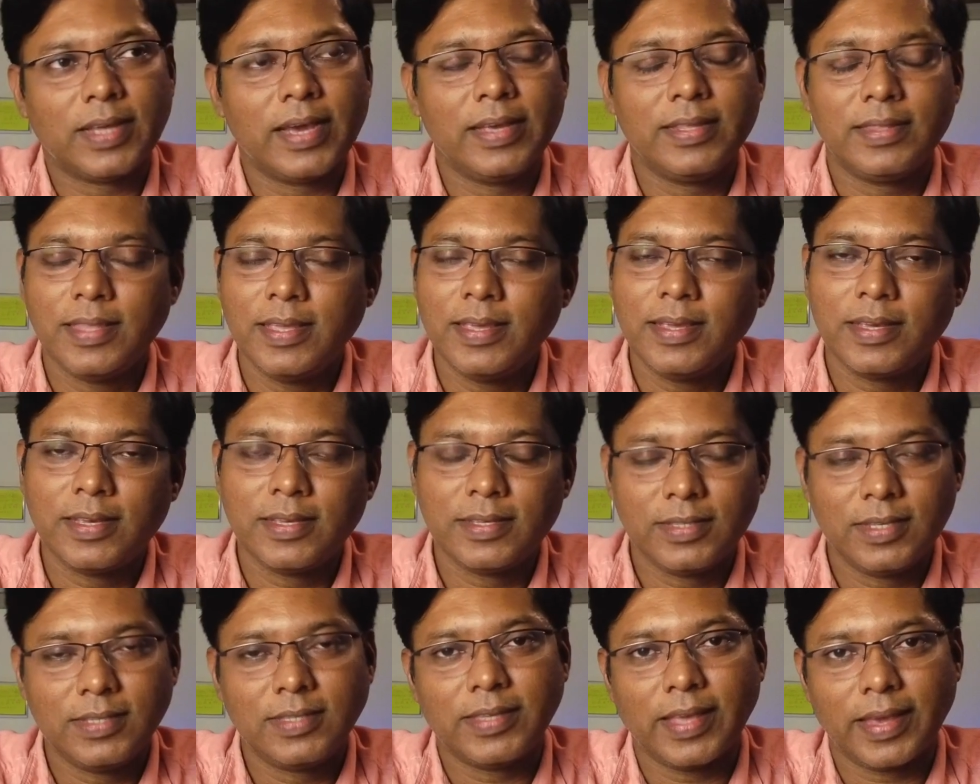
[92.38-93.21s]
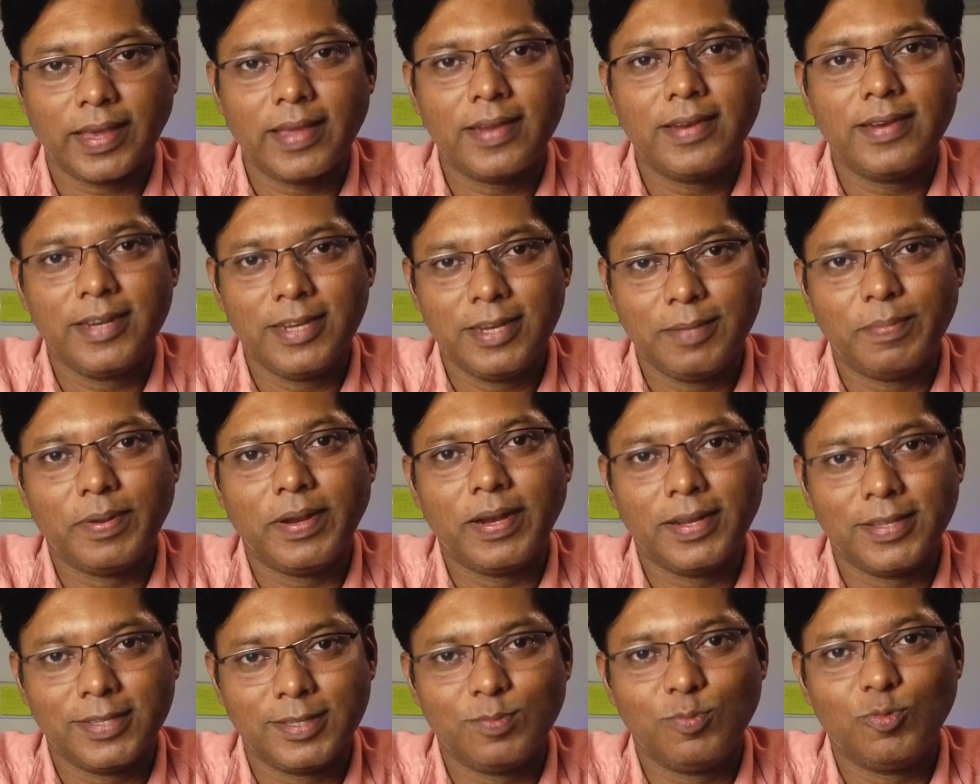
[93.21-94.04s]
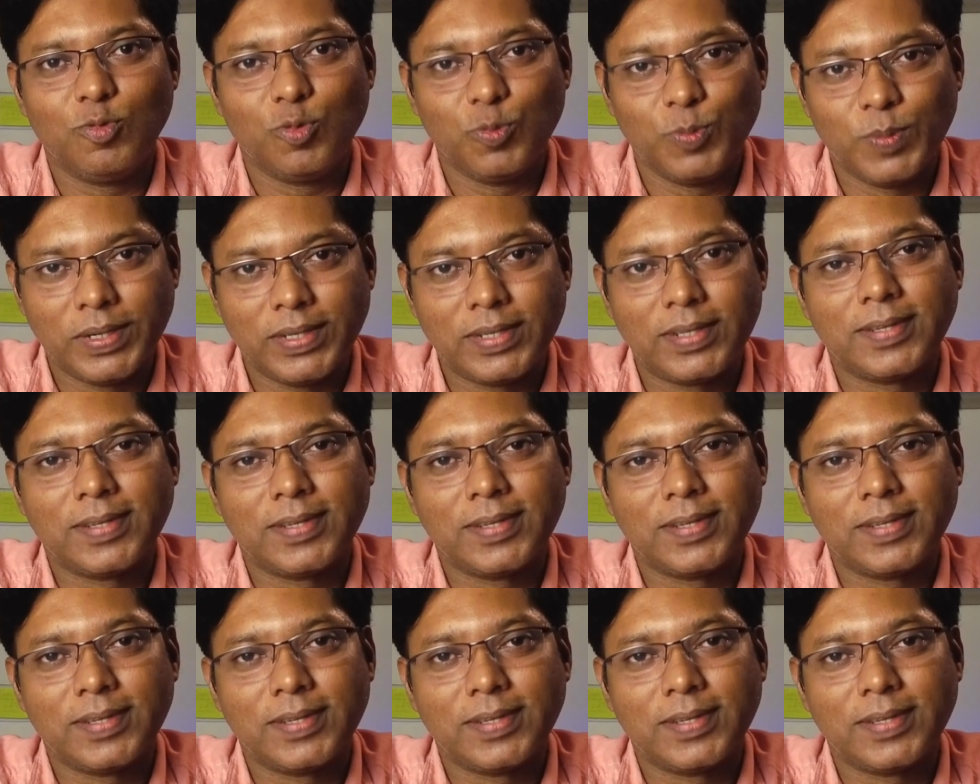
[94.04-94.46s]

I think, is the second independence movement.